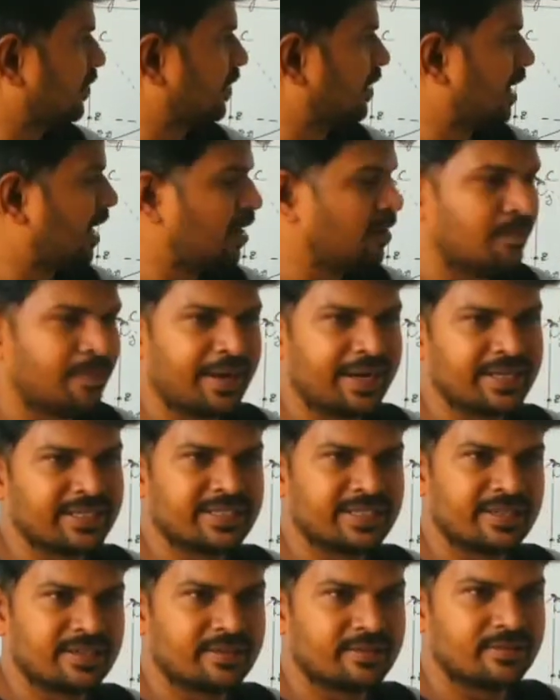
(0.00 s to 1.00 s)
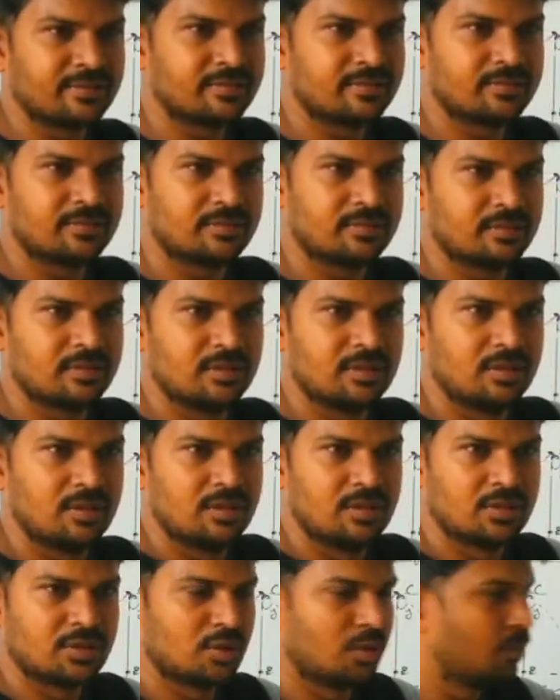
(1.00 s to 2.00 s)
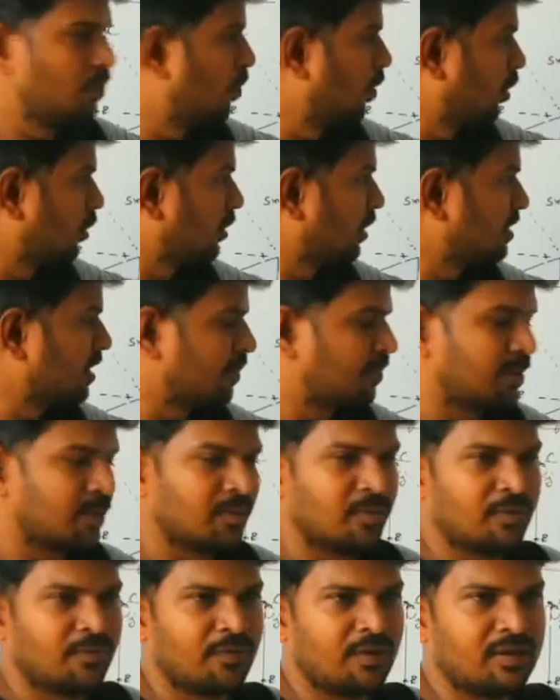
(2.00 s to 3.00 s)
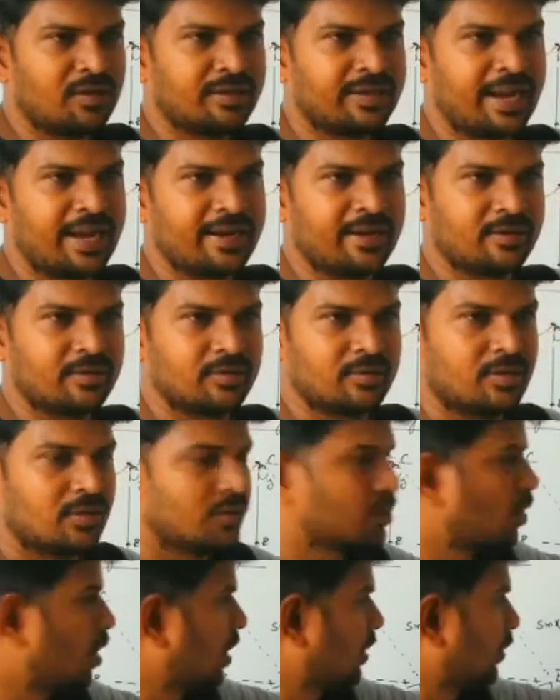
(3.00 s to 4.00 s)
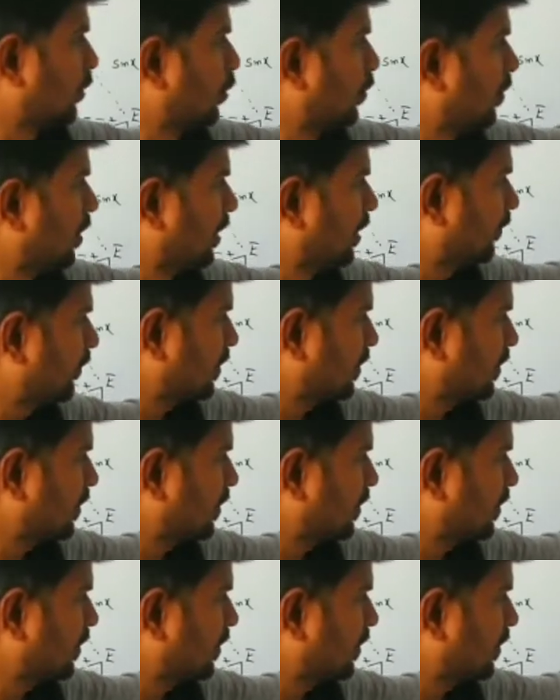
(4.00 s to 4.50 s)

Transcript: will have minus here. So both is applicable for tan now. So on the numerator